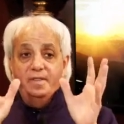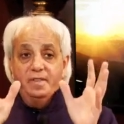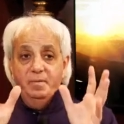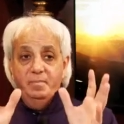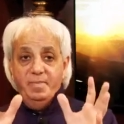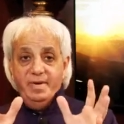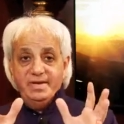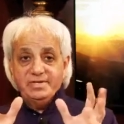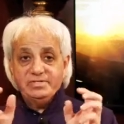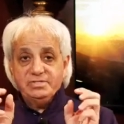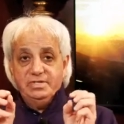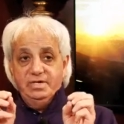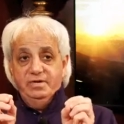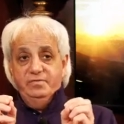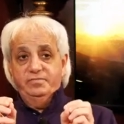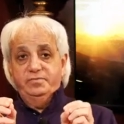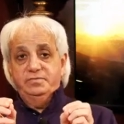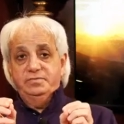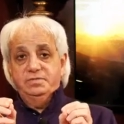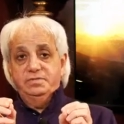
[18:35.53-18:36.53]
the best
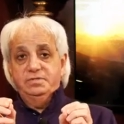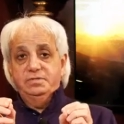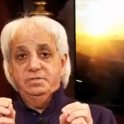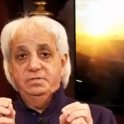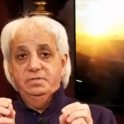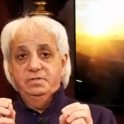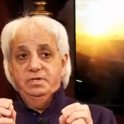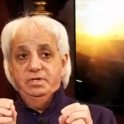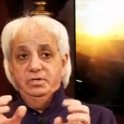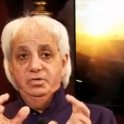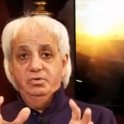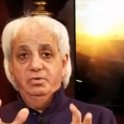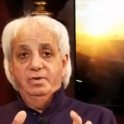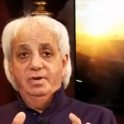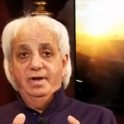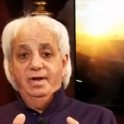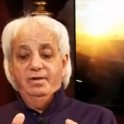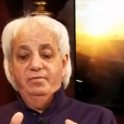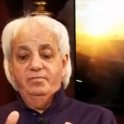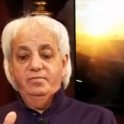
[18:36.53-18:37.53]
gift in
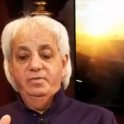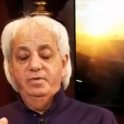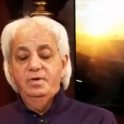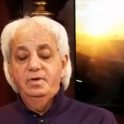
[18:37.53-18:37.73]
your life.